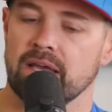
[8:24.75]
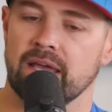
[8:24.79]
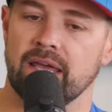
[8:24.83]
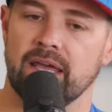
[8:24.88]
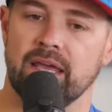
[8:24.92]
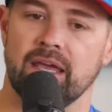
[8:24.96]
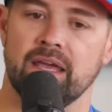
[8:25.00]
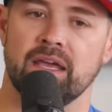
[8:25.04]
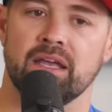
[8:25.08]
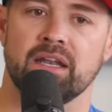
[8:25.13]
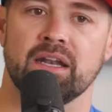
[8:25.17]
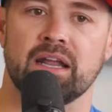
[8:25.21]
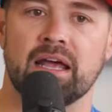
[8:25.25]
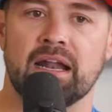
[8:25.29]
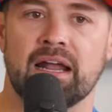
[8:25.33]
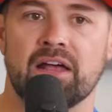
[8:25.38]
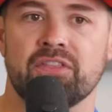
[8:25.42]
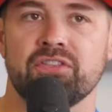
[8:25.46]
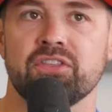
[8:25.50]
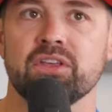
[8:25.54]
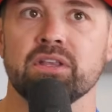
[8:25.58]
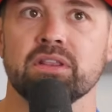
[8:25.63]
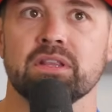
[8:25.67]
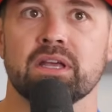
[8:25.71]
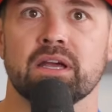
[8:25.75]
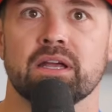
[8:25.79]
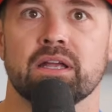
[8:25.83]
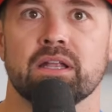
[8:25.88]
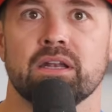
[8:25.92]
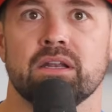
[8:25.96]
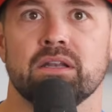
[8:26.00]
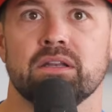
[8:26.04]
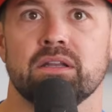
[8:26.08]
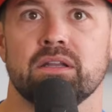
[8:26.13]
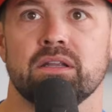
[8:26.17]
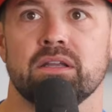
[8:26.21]
And I think
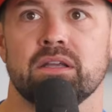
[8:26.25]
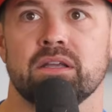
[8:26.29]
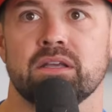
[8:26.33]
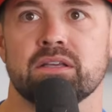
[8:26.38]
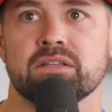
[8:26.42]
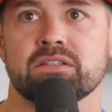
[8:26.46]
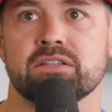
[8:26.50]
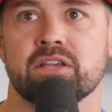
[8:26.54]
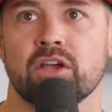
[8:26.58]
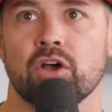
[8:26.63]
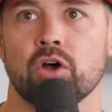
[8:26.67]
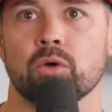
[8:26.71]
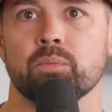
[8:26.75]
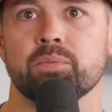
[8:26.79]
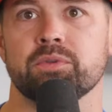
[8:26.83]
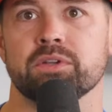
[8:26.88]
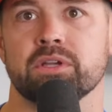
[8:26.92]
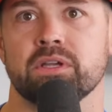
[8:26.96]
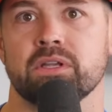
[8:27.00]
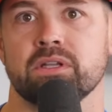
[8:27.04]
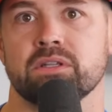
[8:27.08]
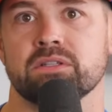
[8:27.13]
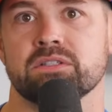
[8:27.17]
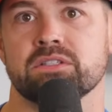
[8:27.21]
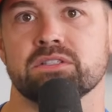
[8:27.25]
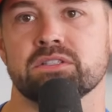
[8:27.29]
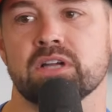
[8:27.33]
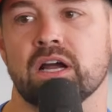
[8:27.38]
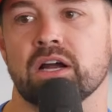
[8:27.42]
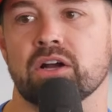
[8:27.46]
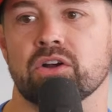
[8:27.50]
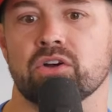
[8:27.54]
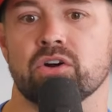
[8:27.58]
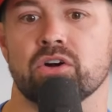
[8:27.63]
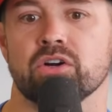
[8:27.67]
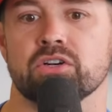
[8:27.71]
that has helped in
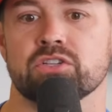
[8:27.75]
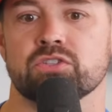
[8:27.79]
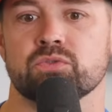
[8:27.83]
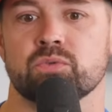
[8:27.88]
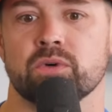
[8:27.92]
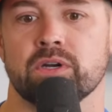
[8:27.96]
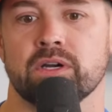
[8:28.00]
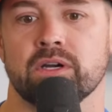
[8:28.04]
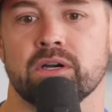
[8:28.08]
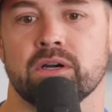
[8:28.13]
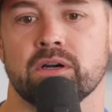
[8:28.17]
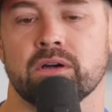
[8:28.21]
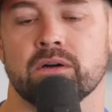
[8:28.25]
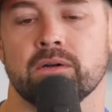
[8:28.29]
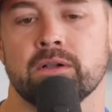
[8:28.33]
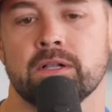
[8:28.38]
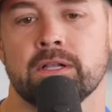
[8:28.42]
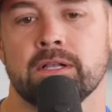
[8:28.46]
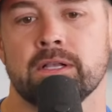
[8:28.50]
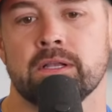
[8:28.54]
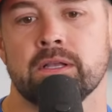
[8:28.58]
stock cars where,